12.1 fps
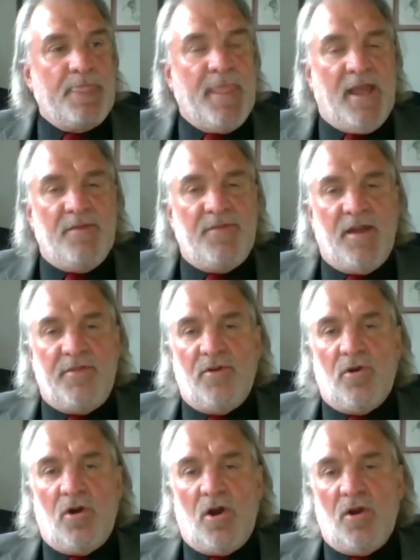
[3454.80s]
And then
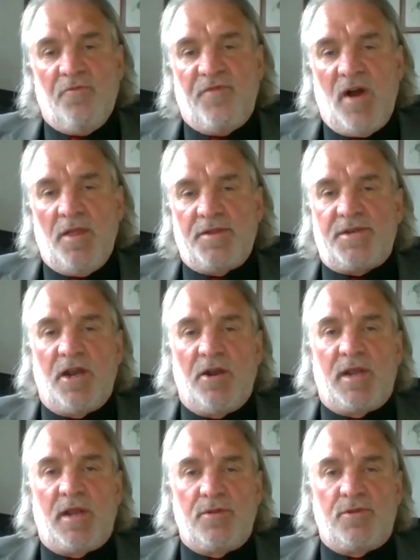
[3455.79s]
there are
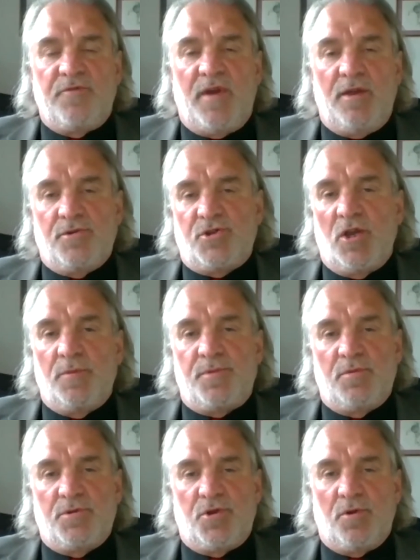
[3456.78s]
voluntary
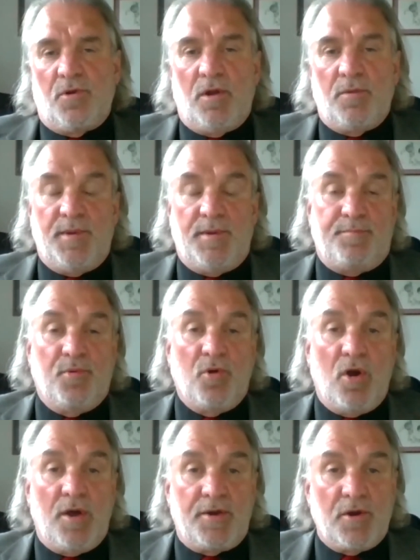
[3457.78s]
conservatorships, which are a bit
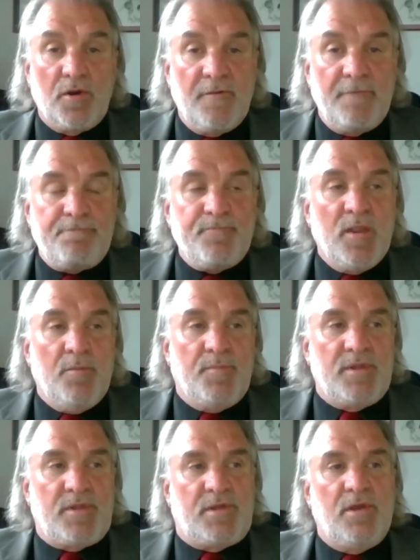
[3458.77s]
broader,
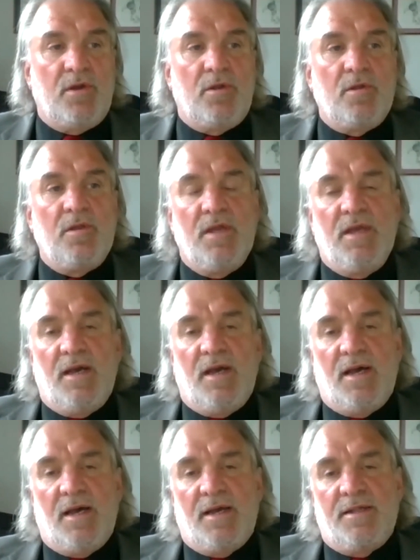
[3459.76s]
but still
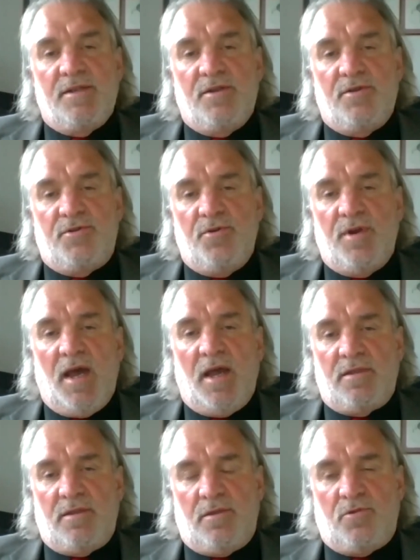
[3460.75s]
do
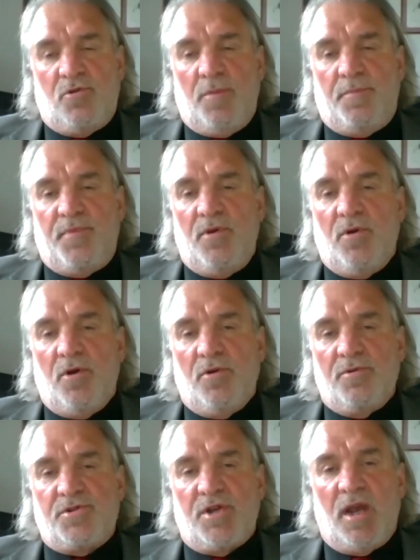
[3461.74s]
not strip
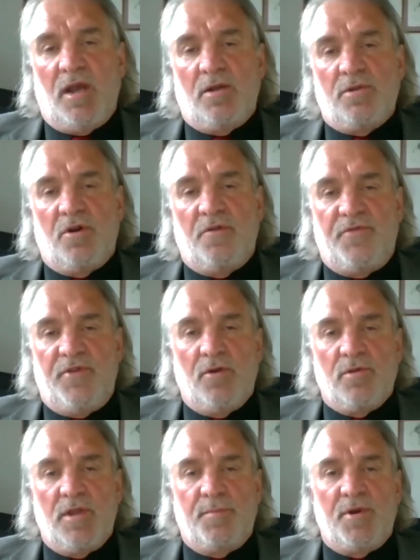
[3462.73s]
your child of
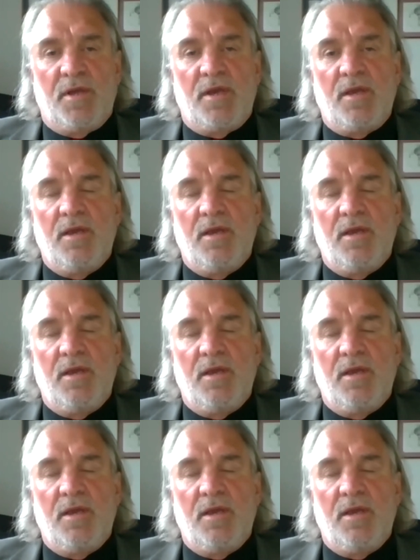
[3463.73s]
their liberty,